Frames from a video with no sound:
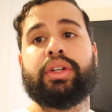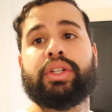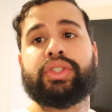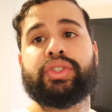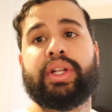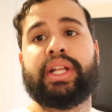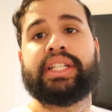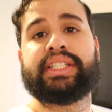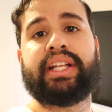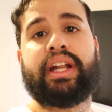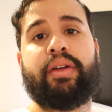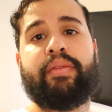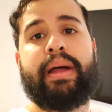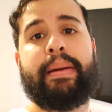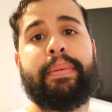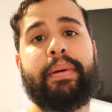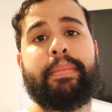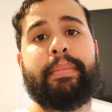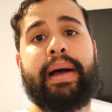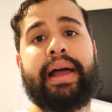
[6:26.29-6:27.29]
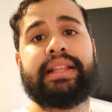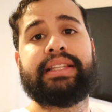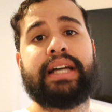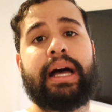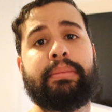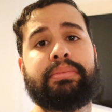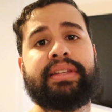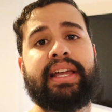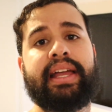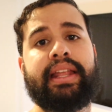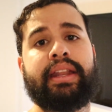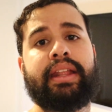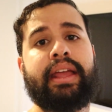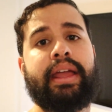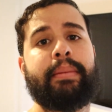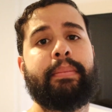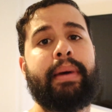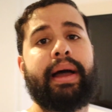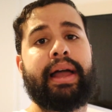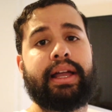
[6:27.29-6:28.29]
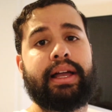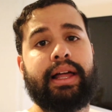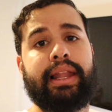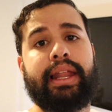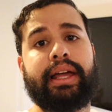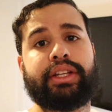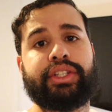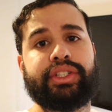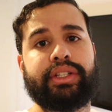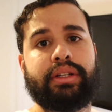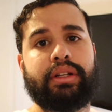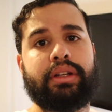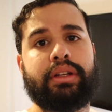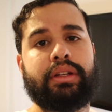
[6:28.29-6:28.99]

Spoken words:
So that's gonna wrap up my top 10 in my collection.